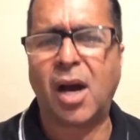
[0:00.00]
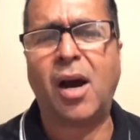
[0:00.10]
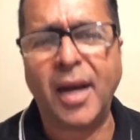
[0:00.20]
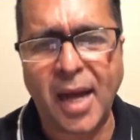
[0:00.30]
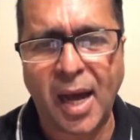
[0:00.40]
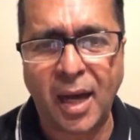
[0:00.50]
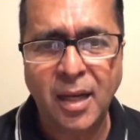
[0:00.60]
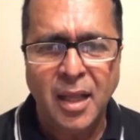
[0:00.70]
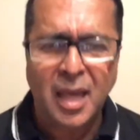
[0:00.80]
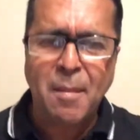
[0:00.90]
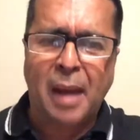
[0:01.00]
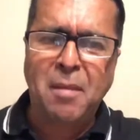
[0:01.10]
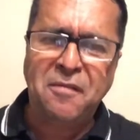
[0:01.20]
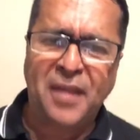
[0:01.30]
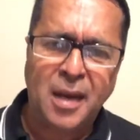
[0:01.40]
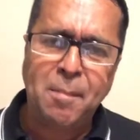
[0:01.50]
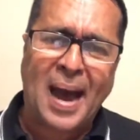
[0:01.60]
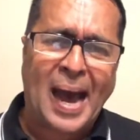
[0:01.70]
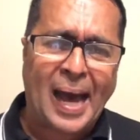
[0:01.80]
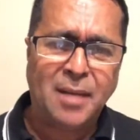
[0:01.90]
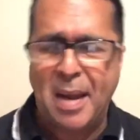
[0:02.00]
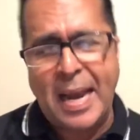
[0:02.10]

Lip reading: Your Honor, he make me feel bad.